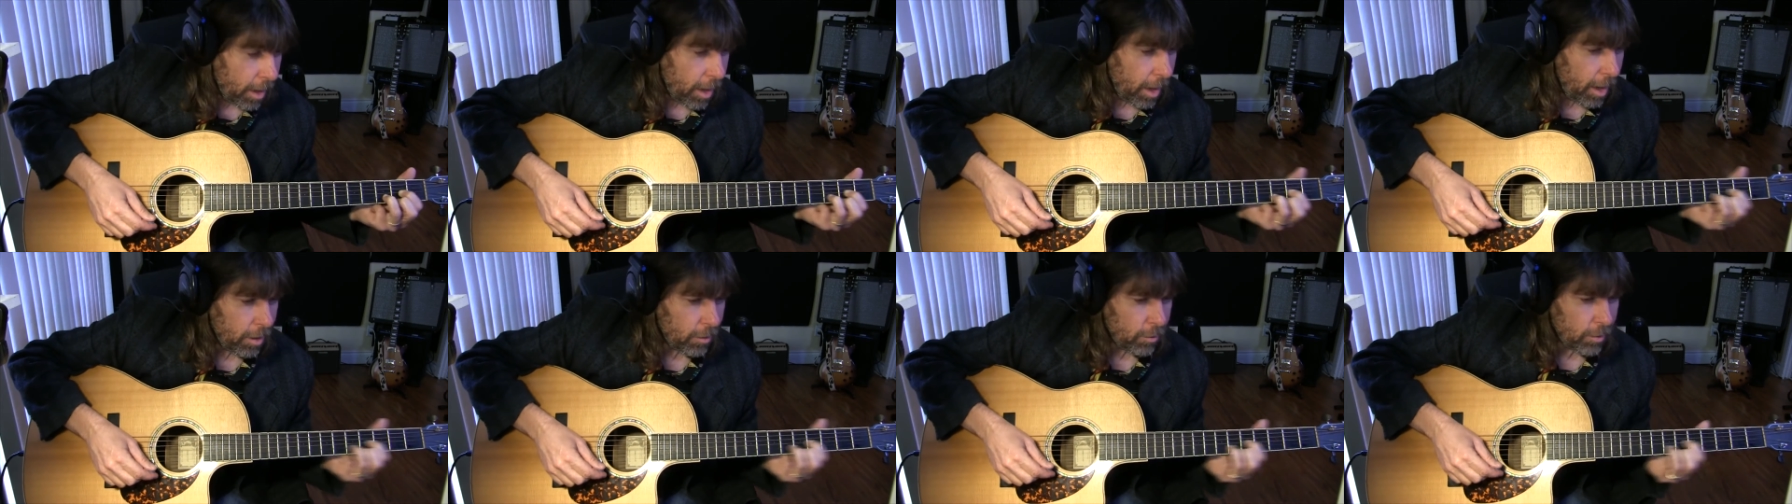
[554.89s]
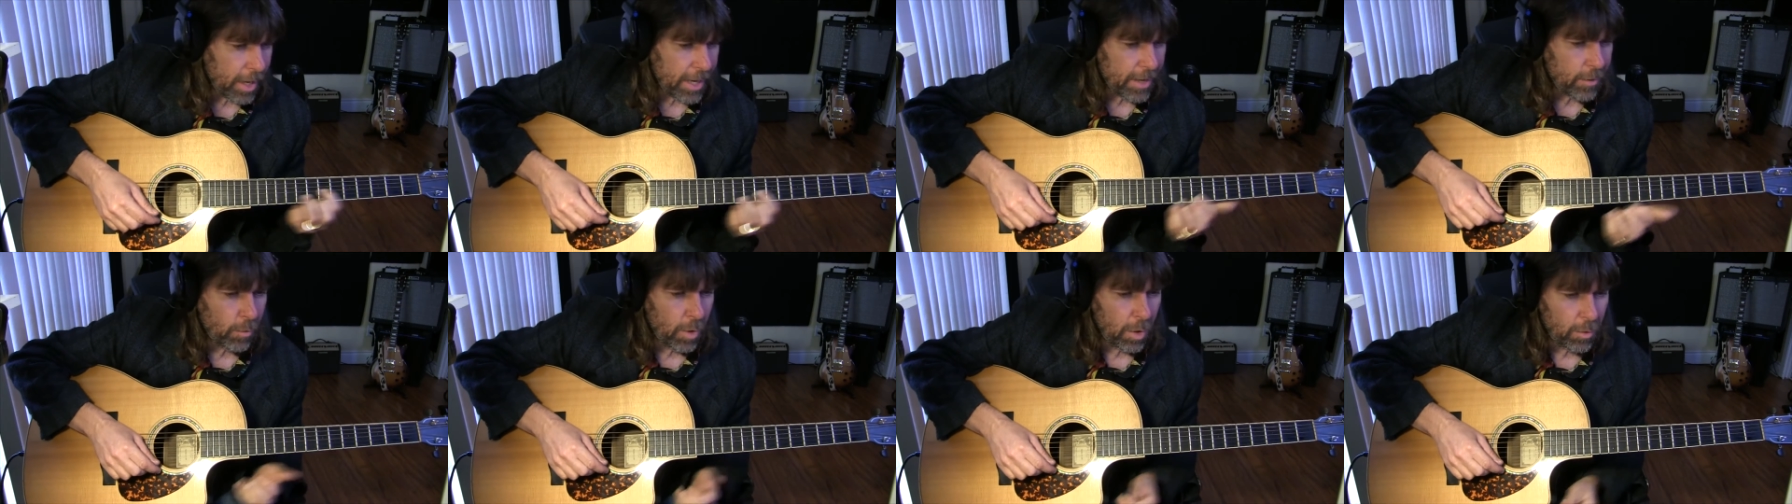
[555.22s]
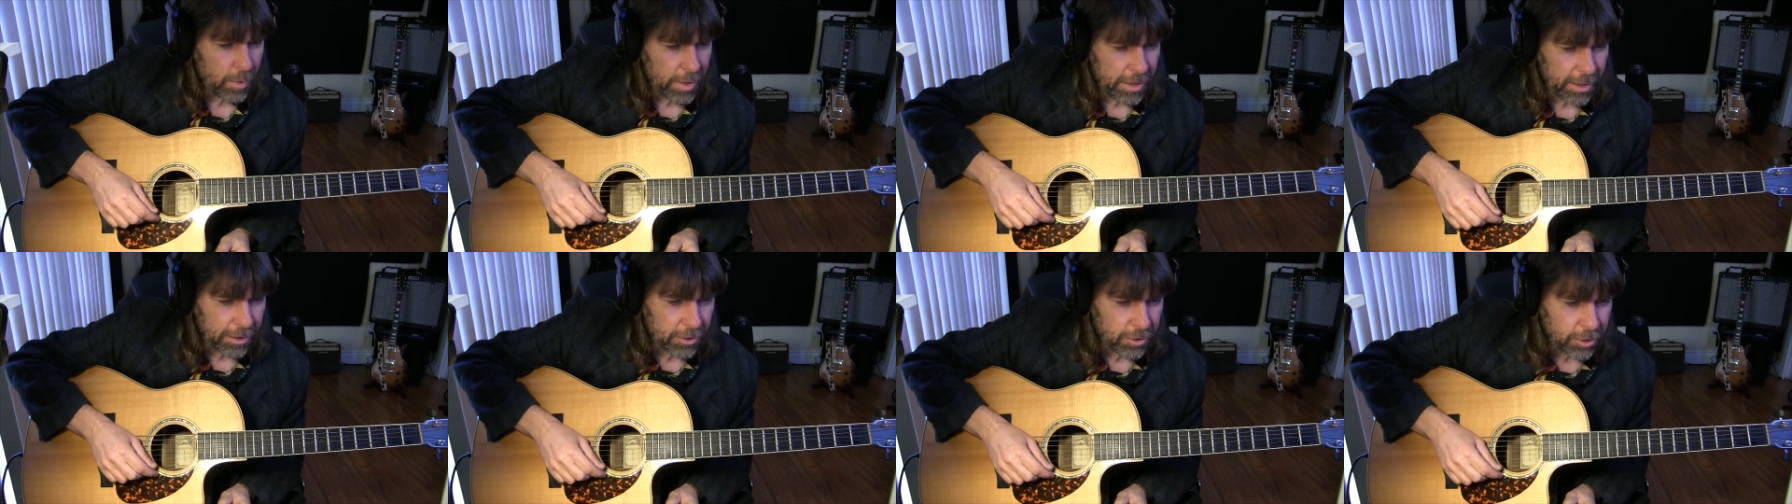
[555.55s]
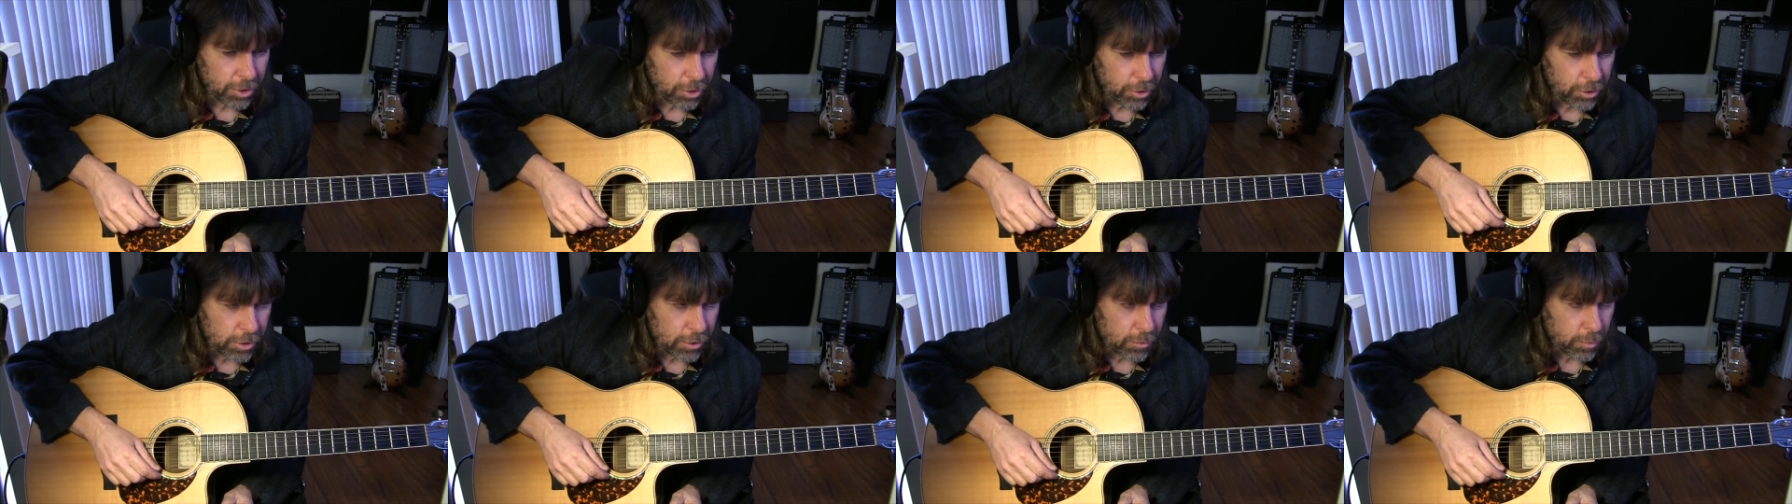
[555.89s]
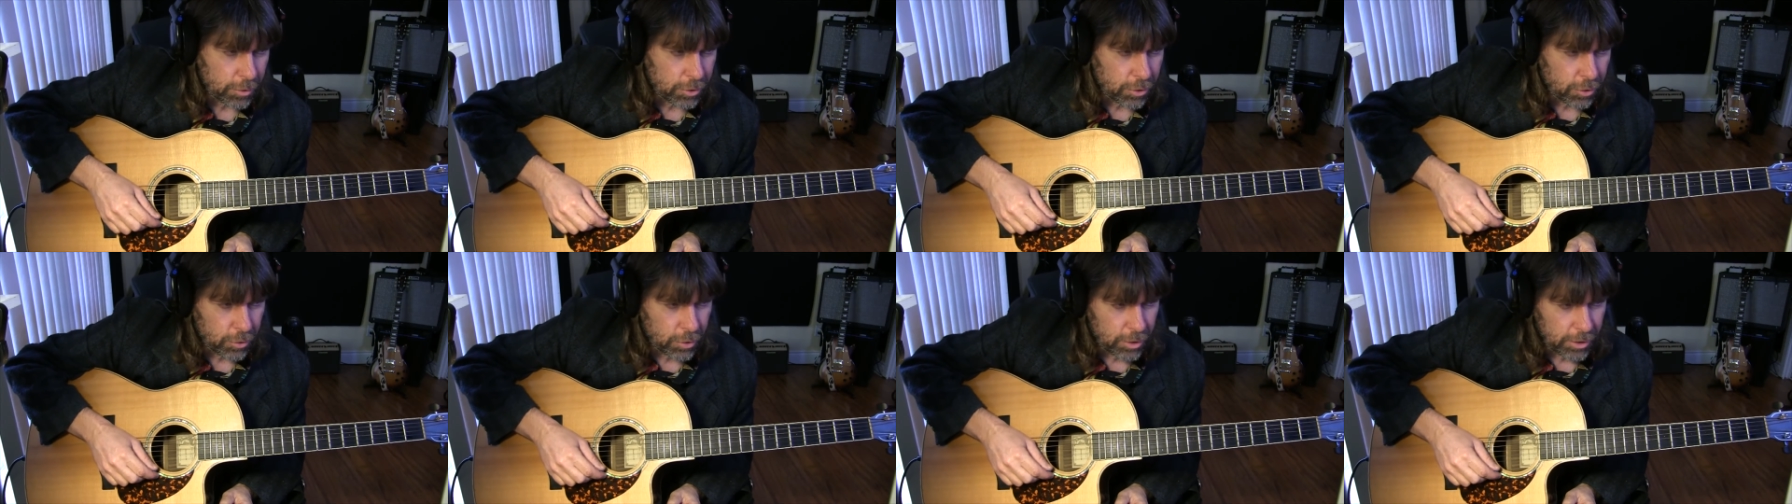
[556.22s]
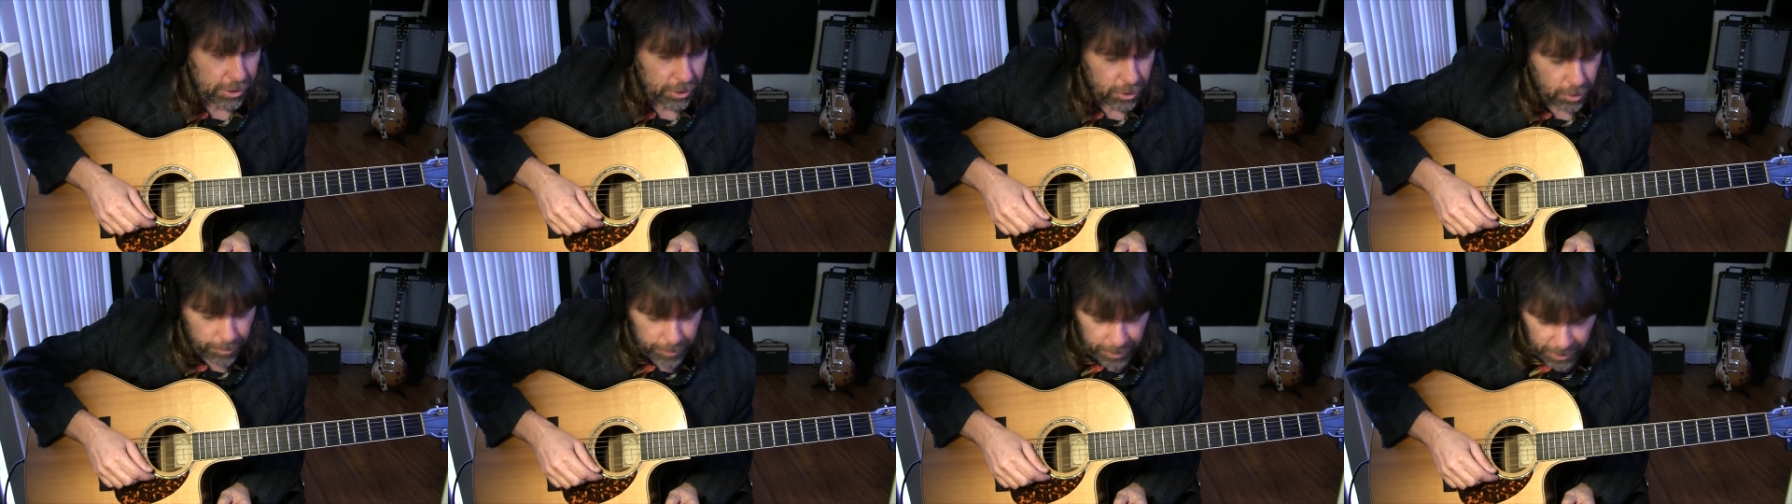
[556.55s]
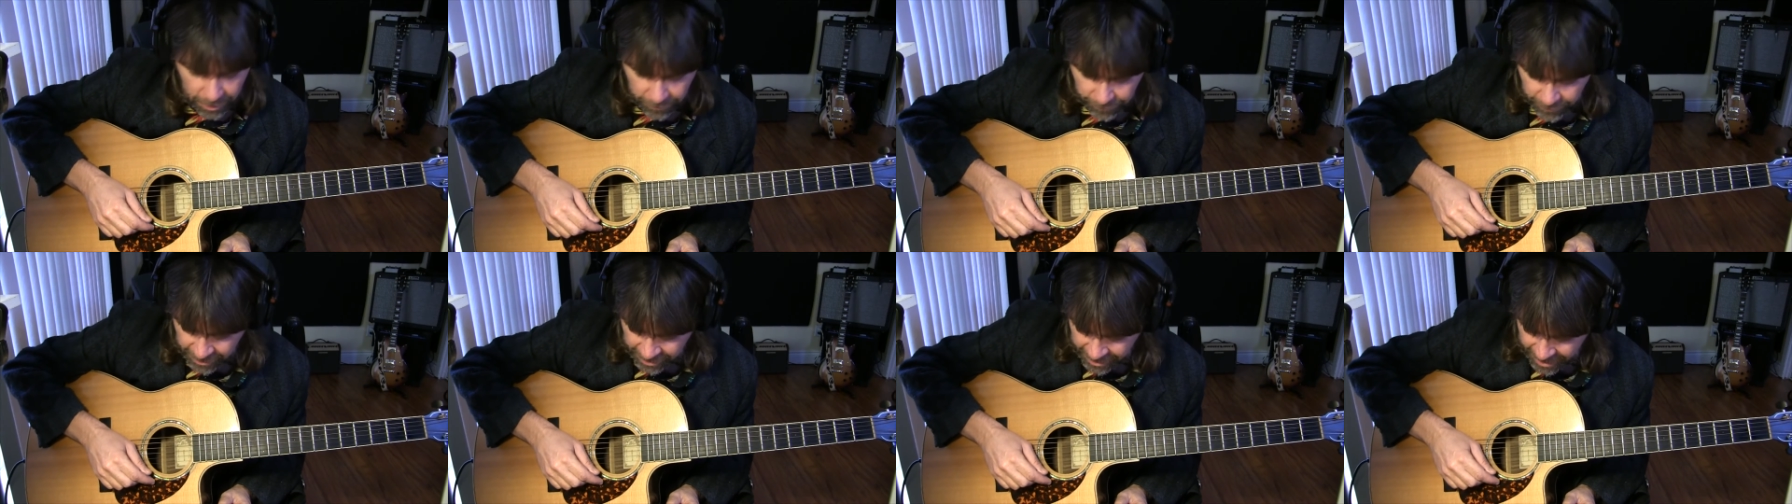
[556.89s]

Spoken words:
Alright, what we can do is we'll do a little bit of a